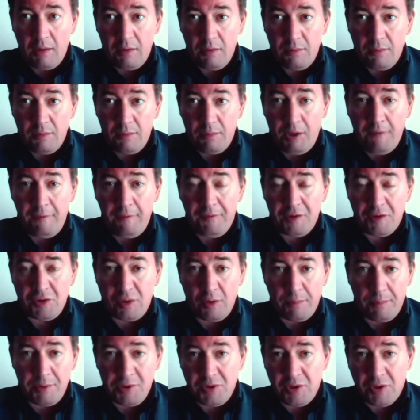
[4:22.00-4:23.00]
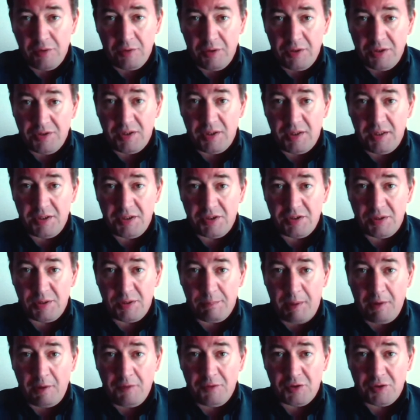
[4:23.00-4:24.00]
perfect opportunity to listen to
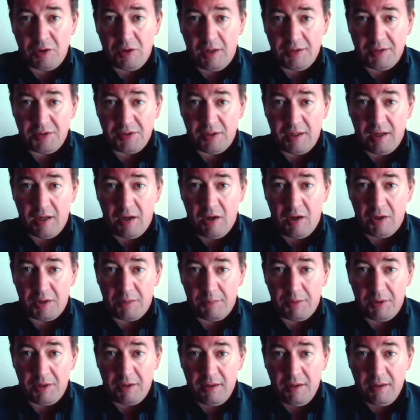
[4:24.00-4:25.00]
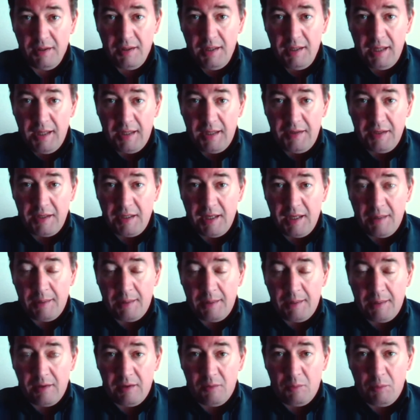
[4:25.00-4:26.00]
both sides of the argument and then come
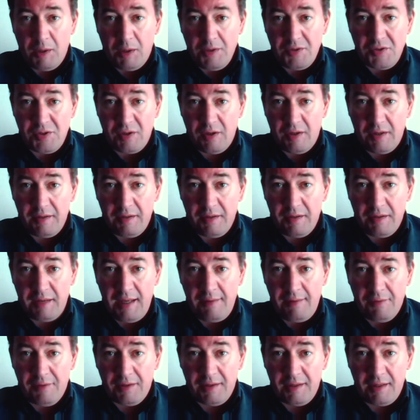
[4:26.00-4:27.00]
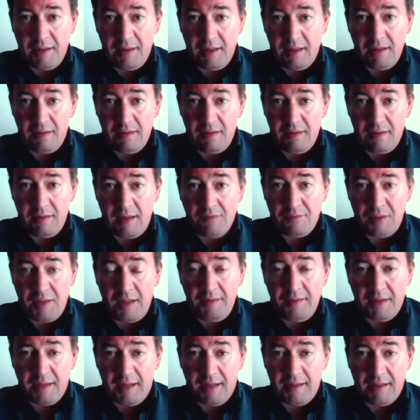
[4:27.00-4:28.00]
down on one side or the other. Now they've
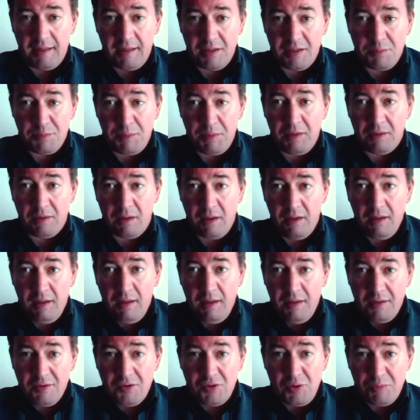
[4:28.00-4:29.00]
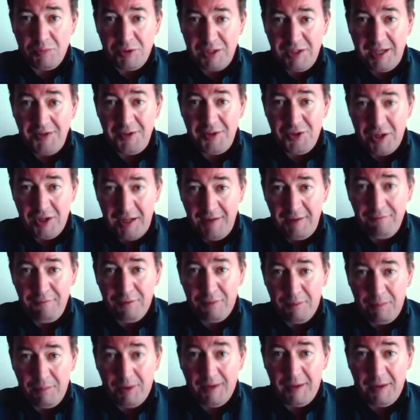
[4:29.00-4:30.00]
done that. Now there's been substantial
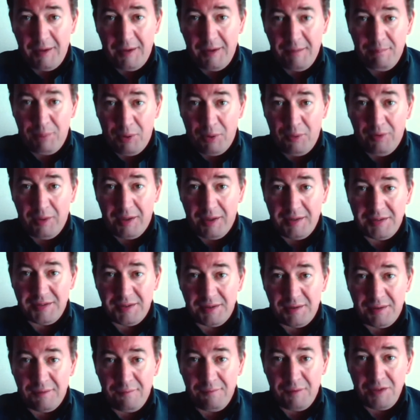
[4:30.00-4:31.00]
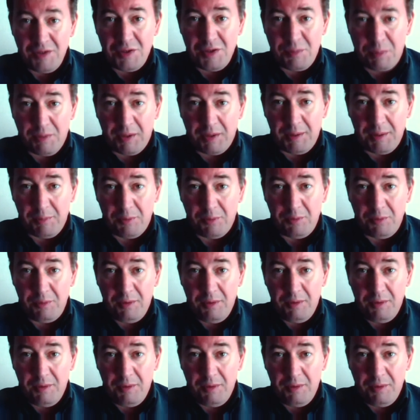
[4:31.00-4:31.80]
effort by the employer to convince people